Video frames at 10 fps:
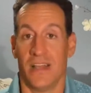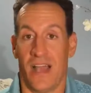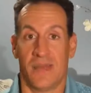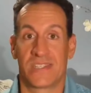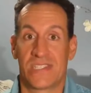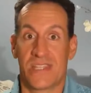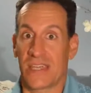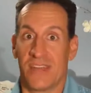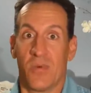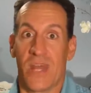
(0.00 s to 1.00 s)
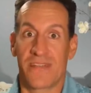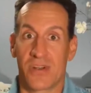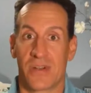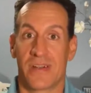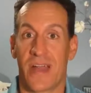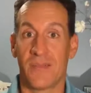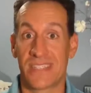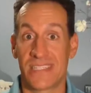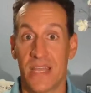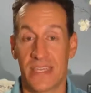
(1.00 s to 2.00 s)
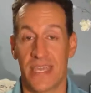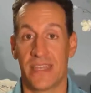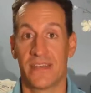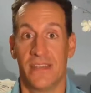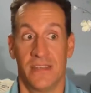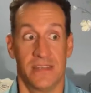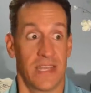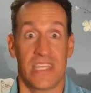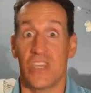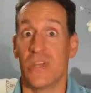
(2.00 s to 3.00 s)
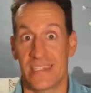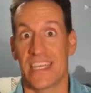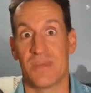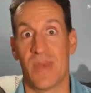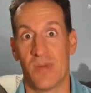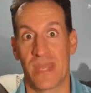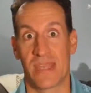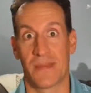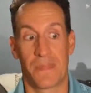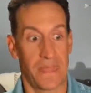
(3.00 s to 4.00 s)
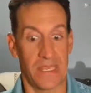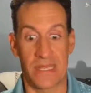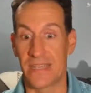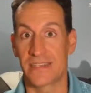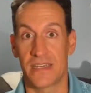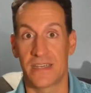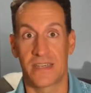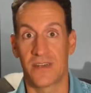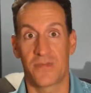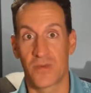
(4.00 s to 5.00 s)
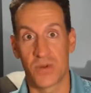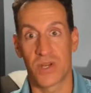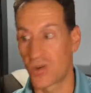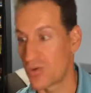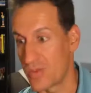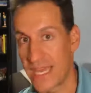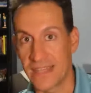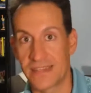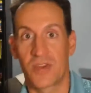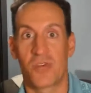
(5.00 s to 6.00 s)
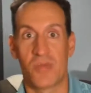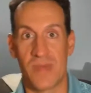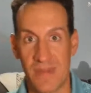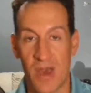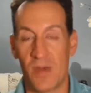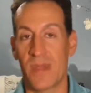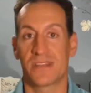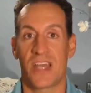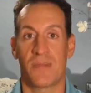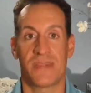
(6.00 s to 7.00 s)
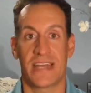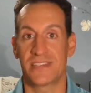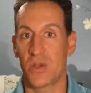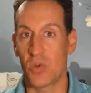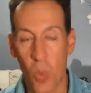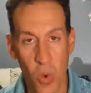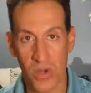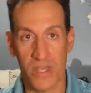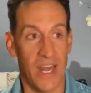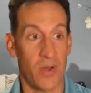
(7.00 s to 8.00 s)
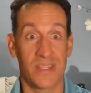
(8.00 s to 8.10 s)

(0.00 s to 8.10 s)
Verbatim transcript: I'm stuck in whatever I'm stuck in." Like you need to email me. You need to, you know, if we're doing a group, get in the group, email me on top of that, work it out.